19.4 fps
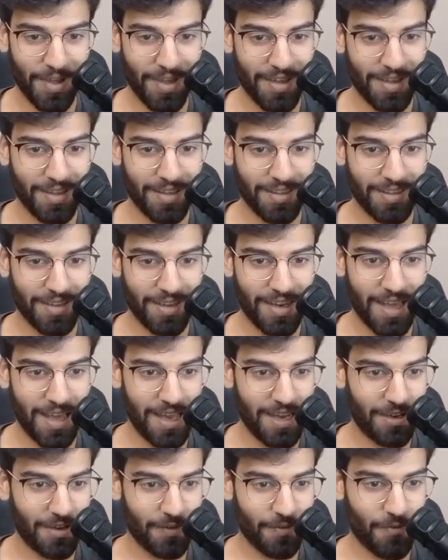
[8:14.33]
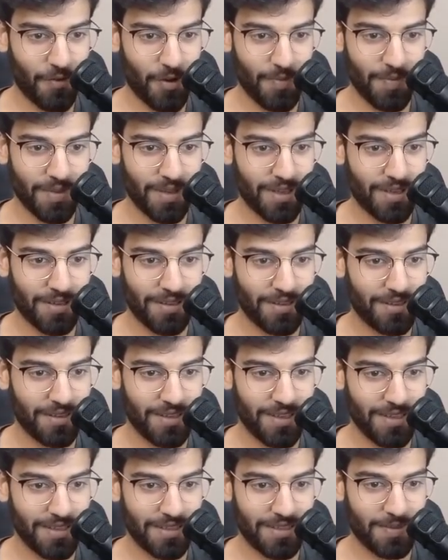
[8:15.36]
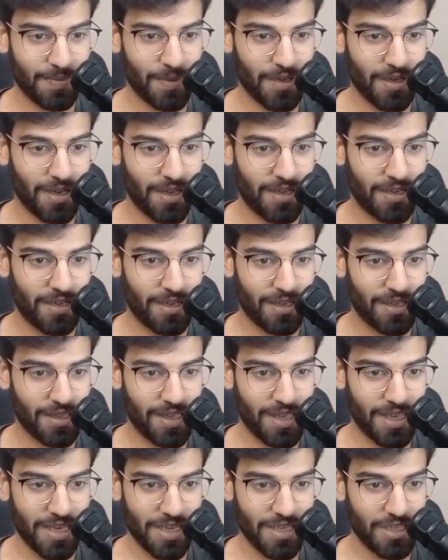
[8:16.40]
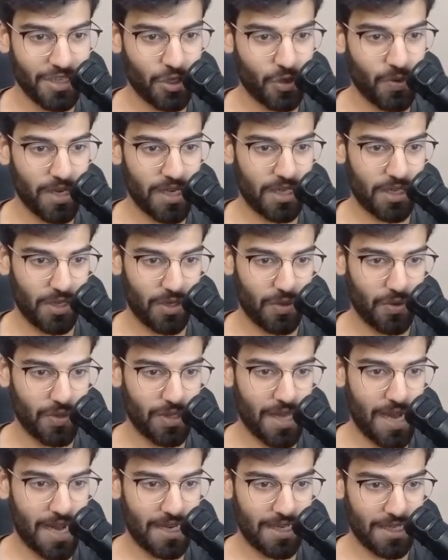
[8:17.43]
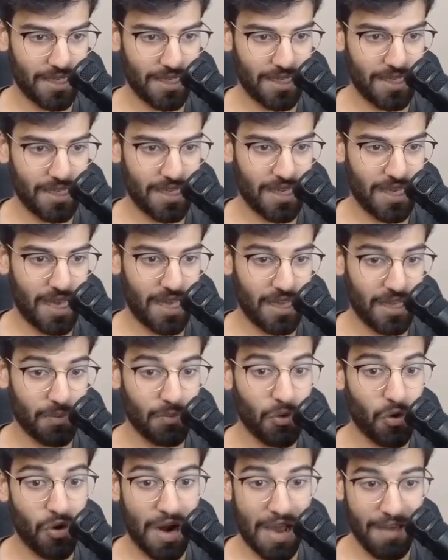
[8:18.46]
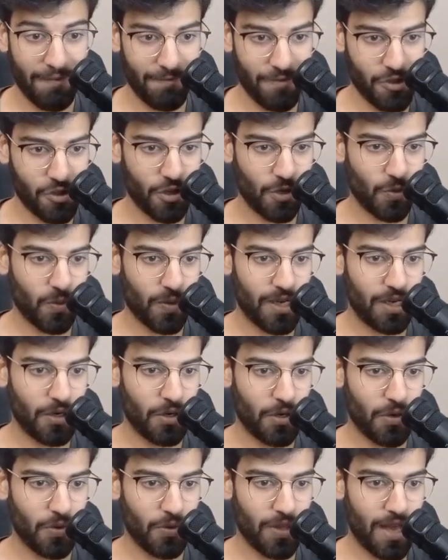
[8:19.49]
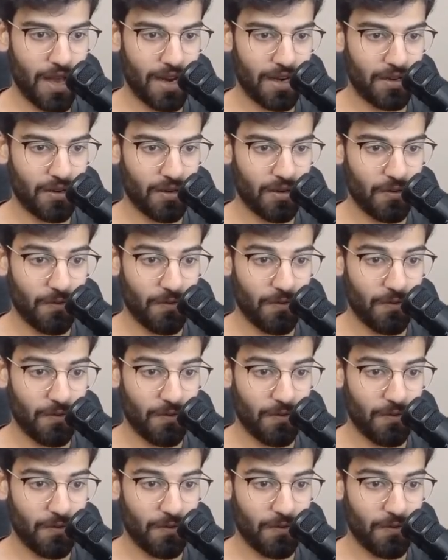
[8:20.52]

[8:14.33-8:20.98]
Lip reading: the date from this, but the easier way to do that and the more efficient way to do that,